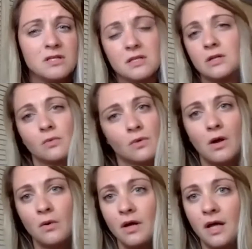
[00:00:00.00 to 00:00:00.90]
is going to
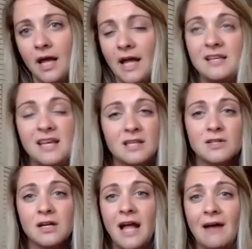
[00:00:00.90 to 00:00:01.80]
grow. And the kids are
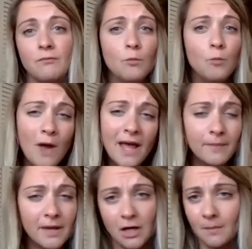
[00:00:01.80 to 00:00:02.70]
going to have way
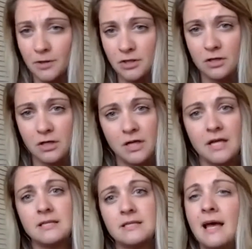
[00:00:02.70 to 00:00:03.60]
better
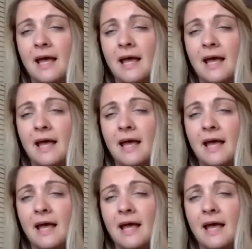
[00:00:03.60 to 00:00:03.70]
opportunities